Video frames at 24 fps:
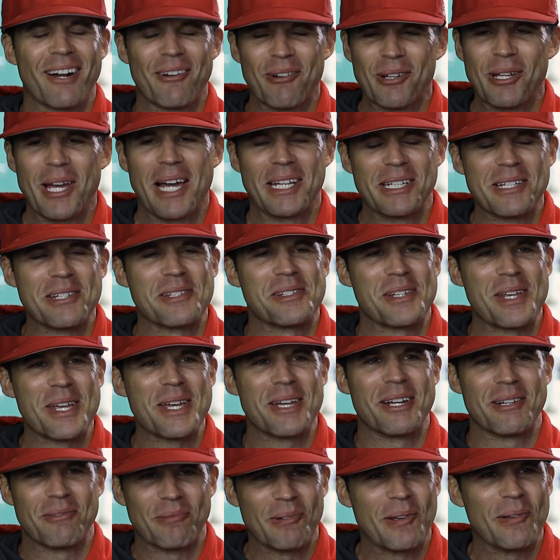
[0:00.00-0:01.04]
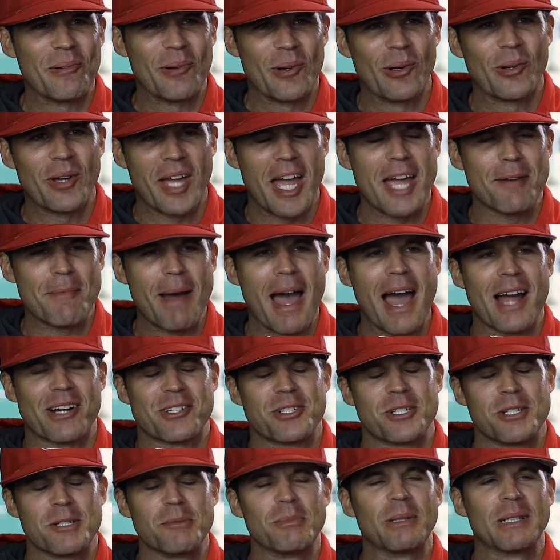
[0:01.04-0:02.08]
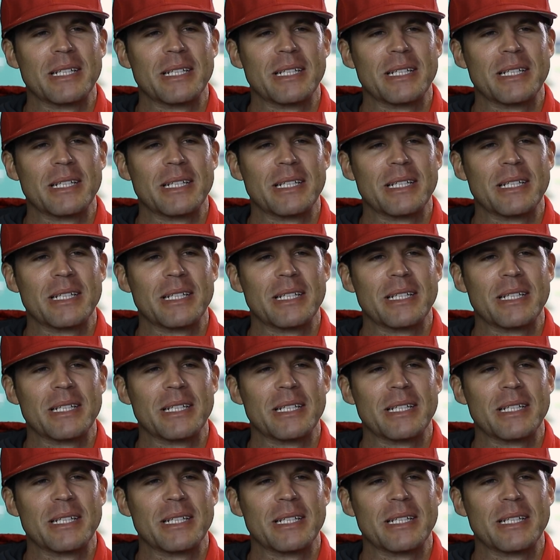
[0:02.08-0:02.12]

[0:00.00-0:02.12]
I really had to see in real game action to